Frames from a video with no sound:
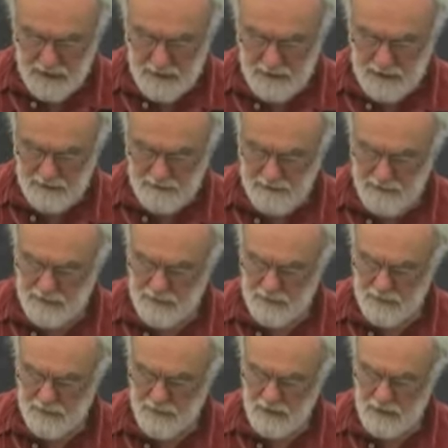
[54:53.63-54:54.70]
Um,
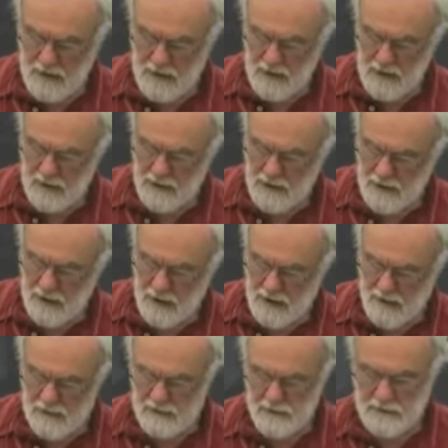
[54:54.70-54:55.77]

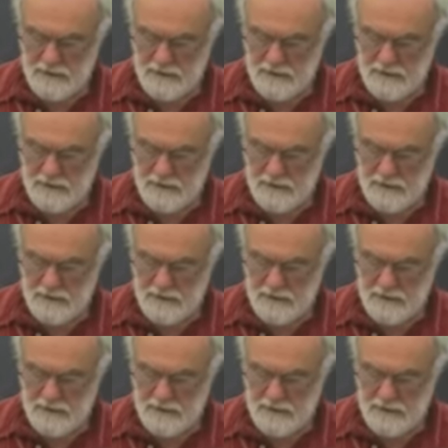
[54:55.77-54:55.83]
now,